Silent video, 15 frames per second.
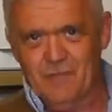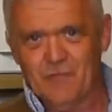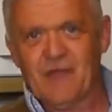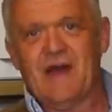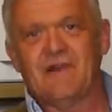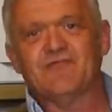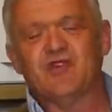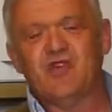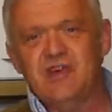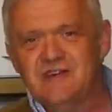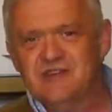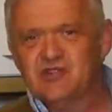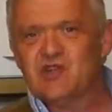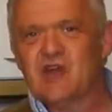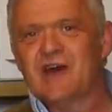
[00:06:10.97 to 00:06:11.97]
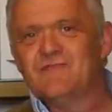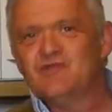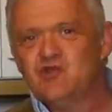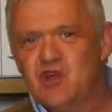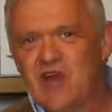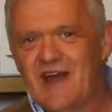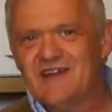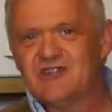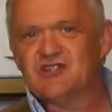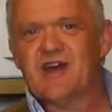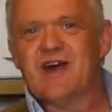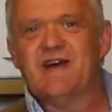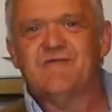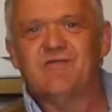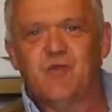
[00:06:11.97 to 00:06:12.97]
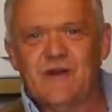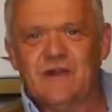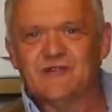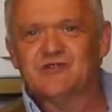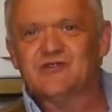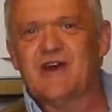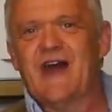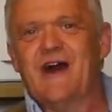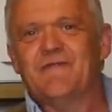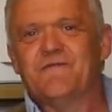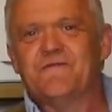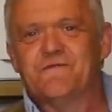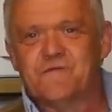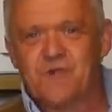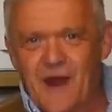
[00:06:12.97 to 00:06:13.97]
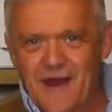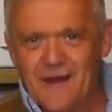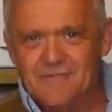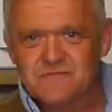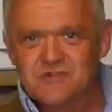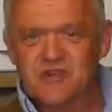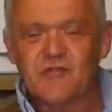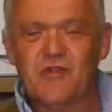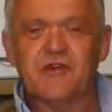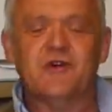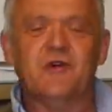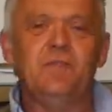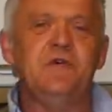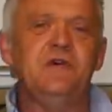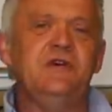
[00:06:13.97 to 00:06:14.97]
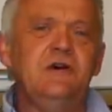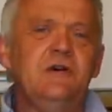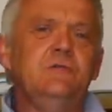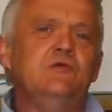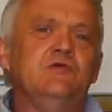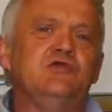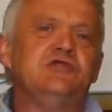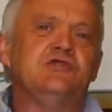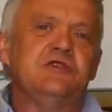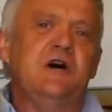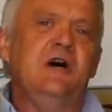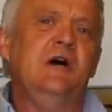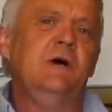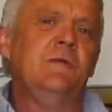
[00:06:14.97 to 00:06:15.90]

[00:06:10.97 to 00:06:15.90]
They have gears, they have chains, they have wheels, they have frames, and they can be used